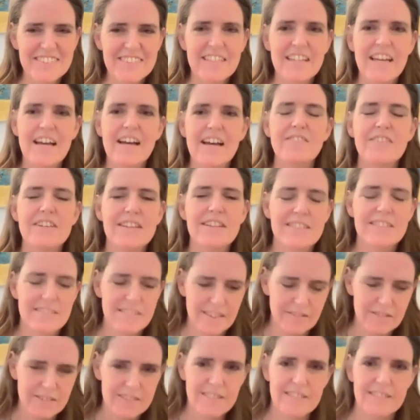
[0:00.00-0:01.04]
having this
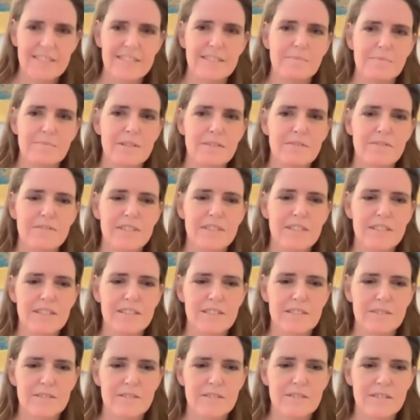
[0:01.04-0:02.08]
conversation, let me read
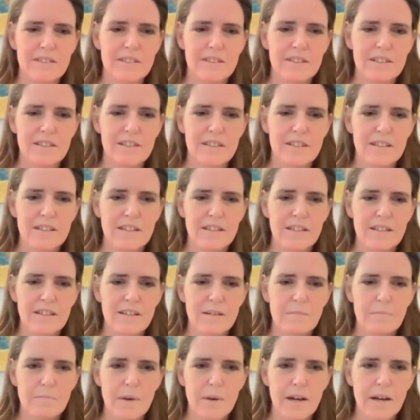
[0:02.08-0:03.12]
your
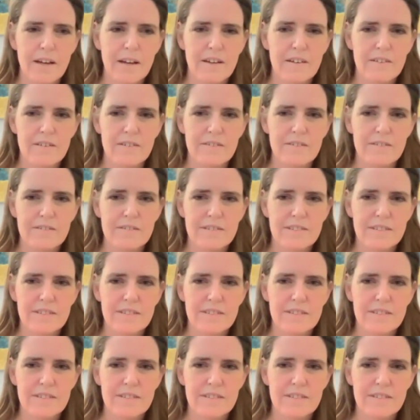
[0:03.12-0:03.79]
bio,